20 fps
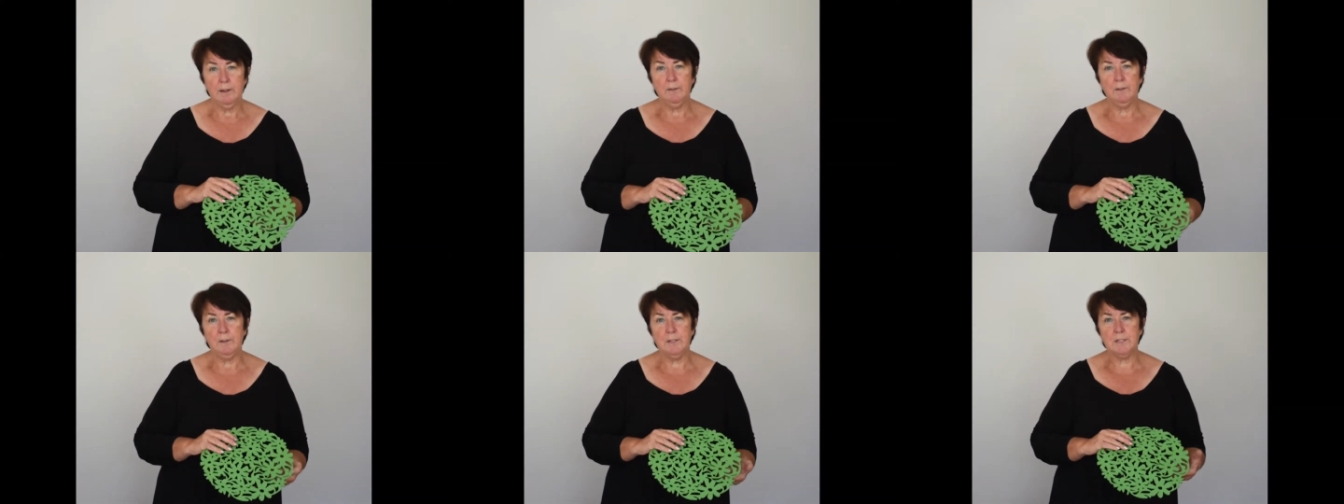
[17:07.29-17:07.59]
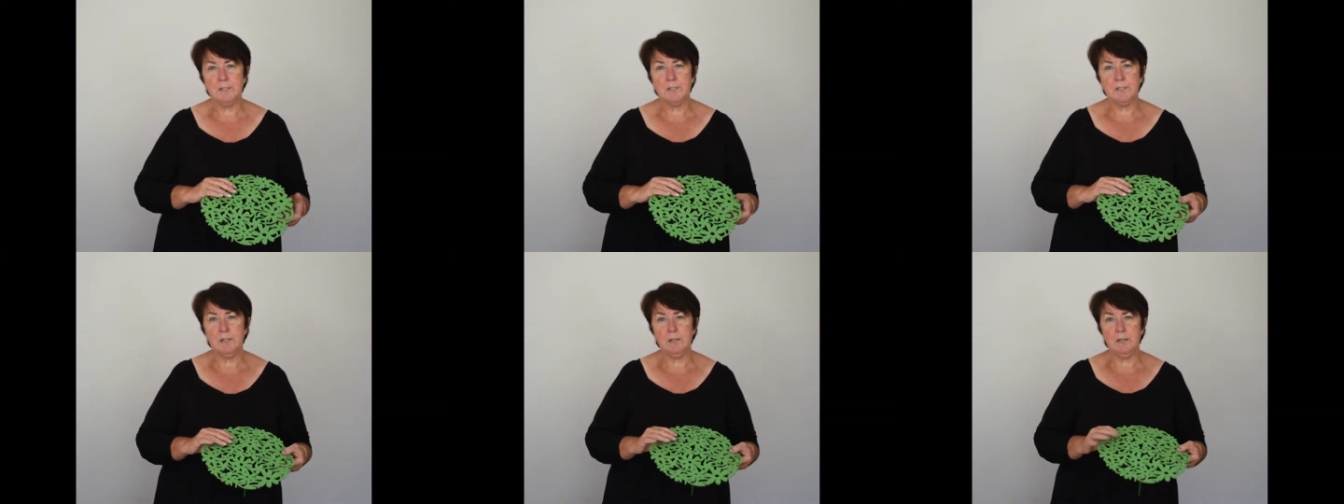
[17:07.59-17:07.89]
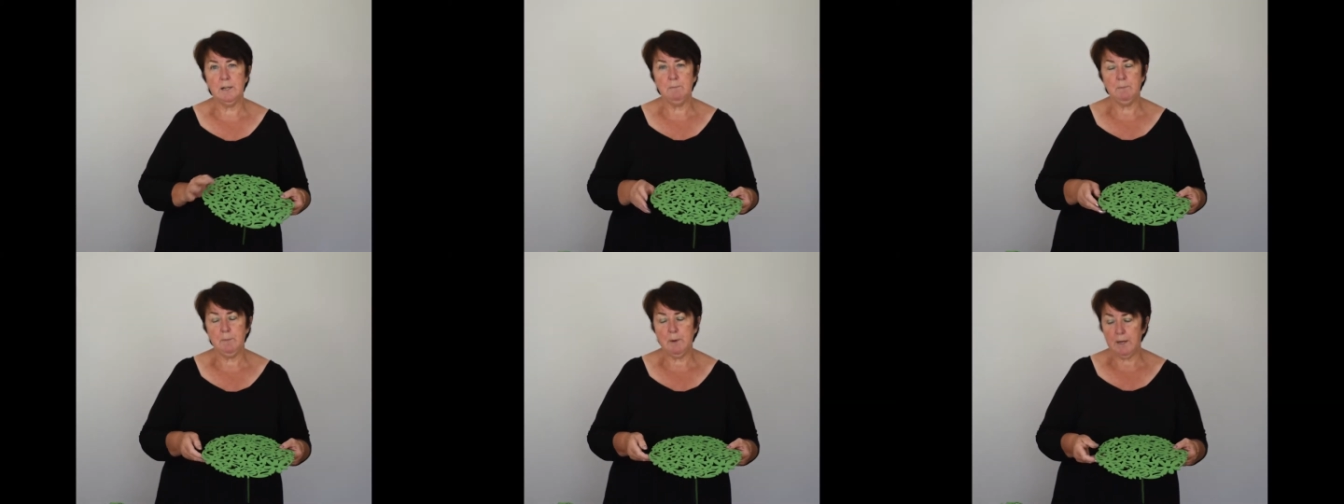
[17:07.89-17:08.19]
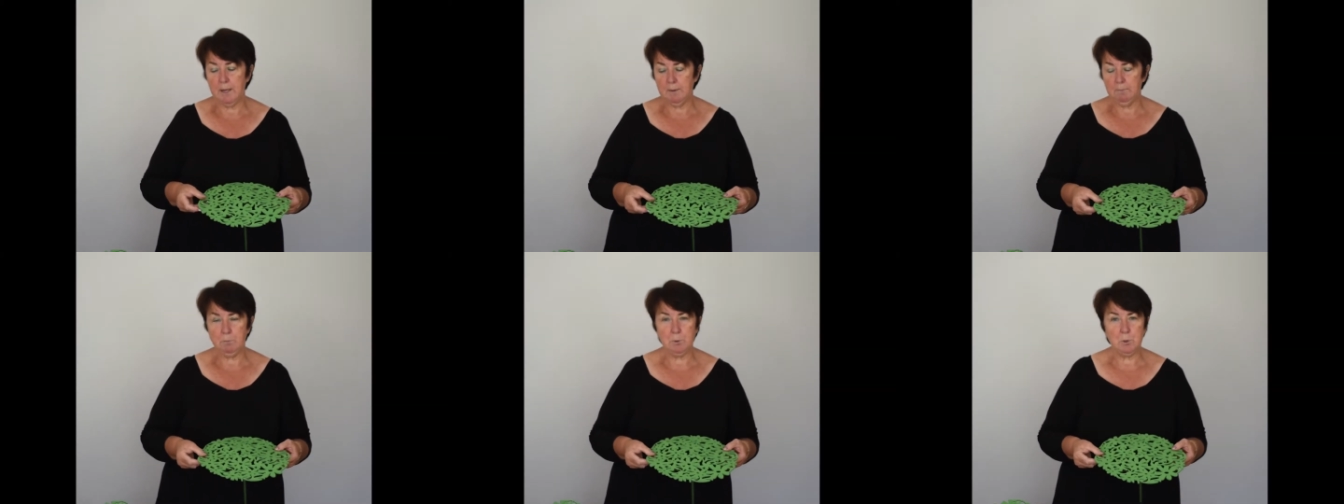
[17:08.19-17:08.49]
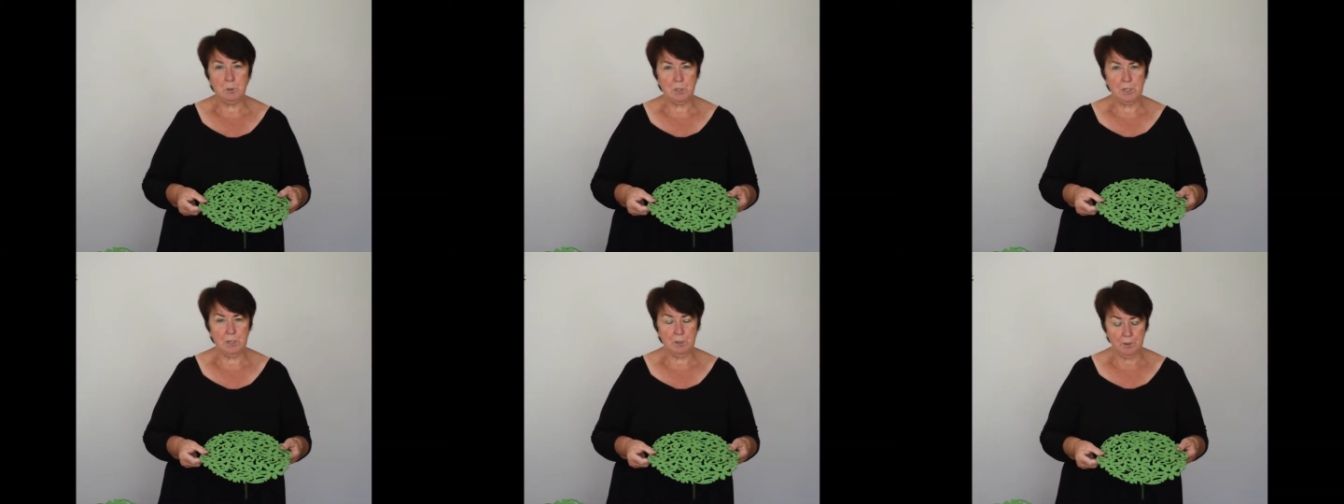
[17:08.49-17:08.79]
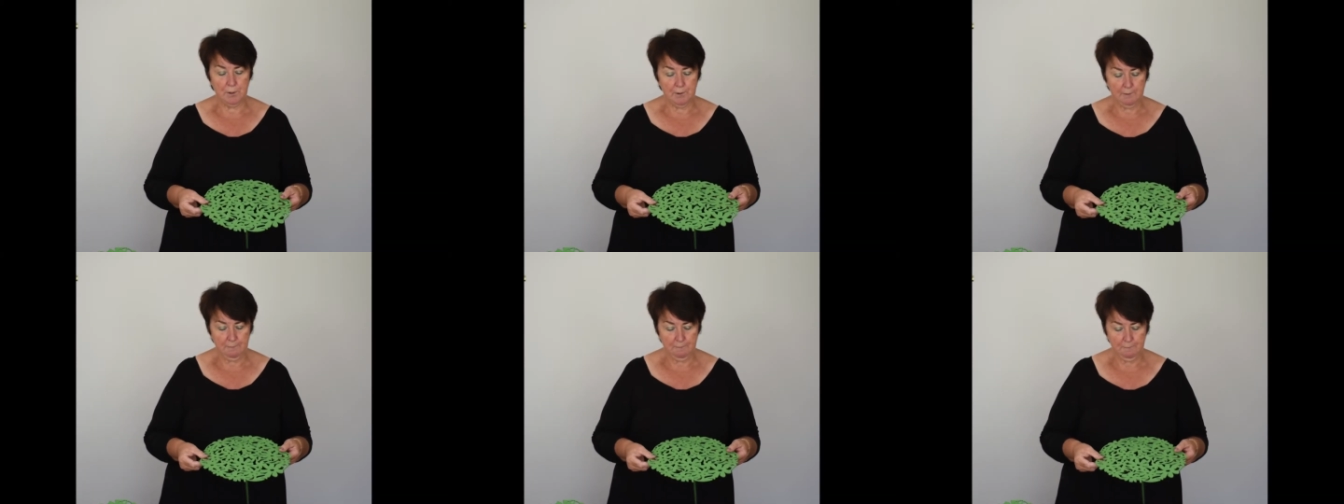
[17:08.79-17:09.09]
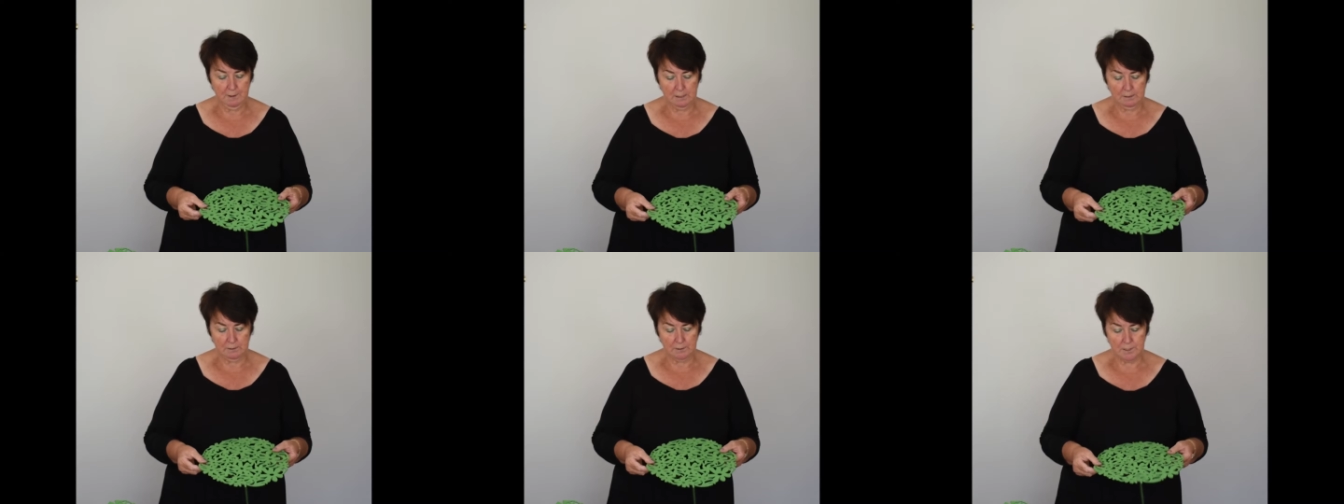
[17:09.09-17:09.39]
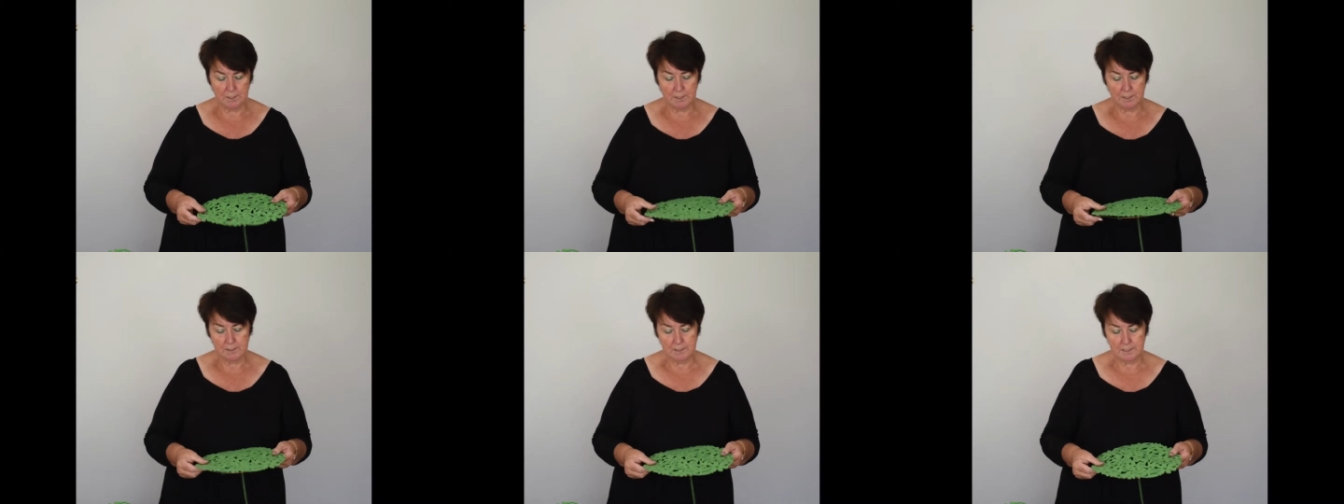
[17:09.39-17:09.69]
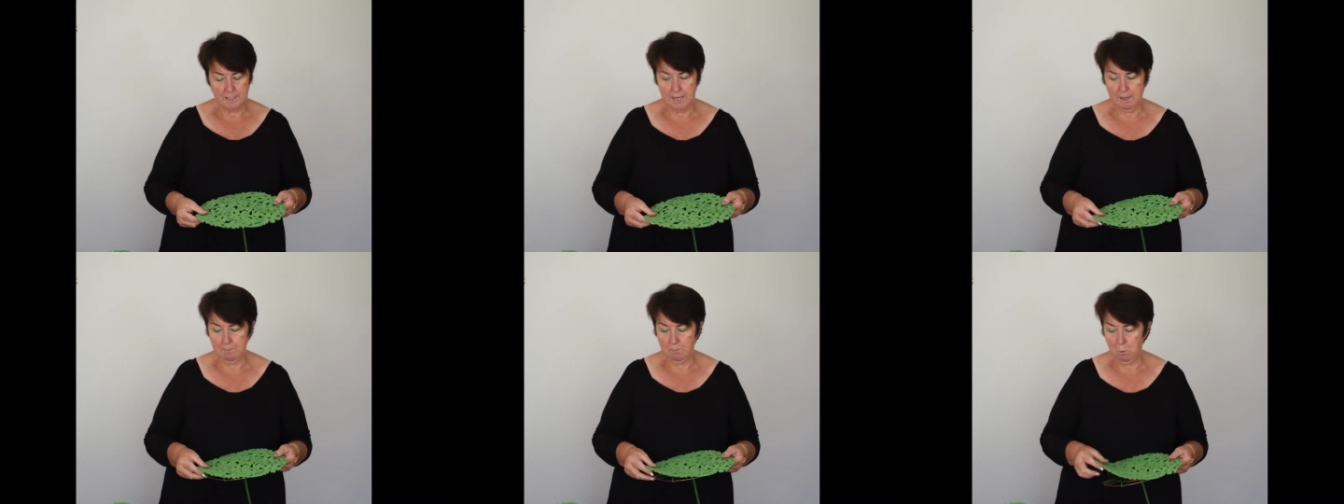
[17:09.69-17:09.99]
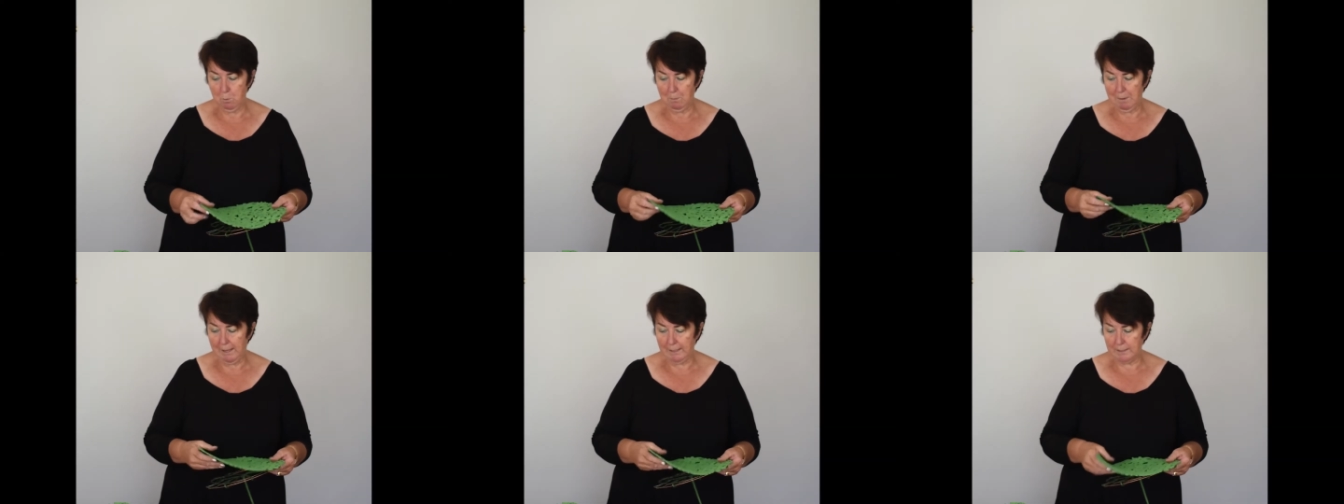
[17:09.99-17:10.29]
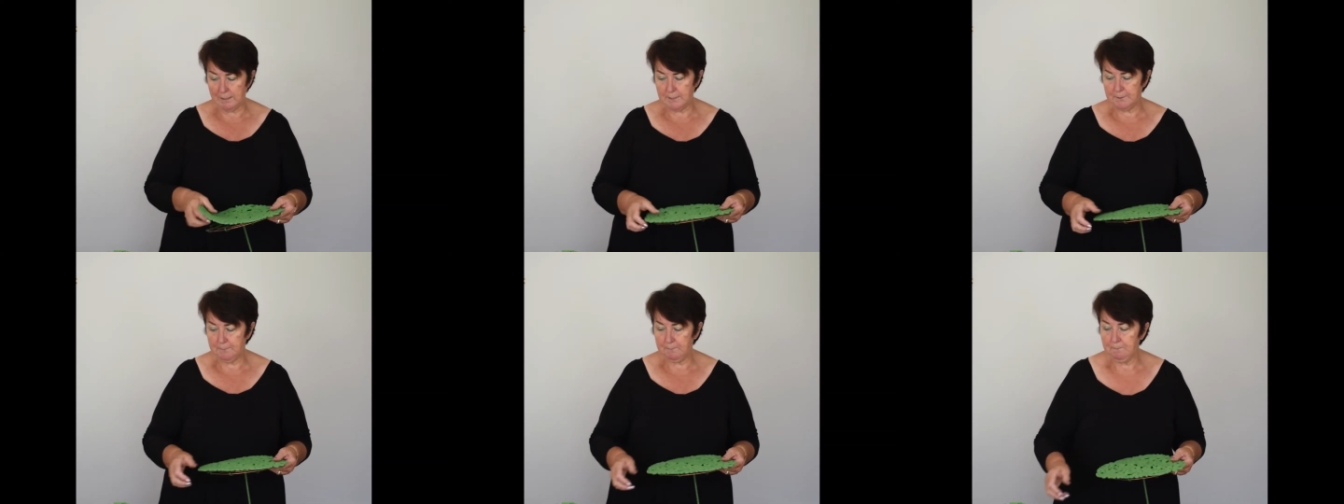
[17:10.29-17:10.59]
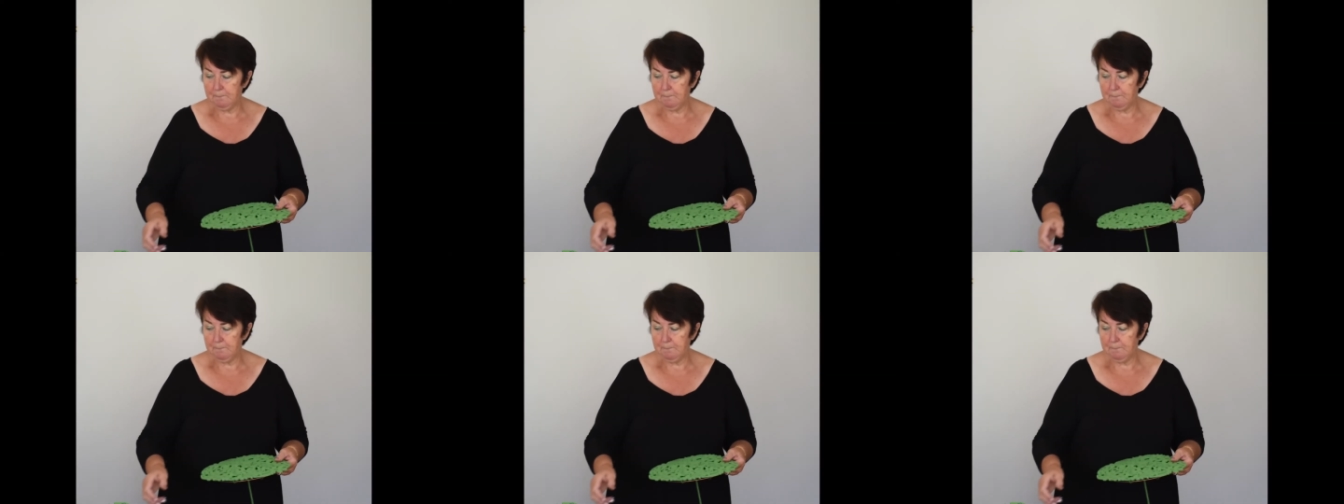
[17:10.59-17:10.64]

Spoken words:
this time I'm putting on a felt table mat.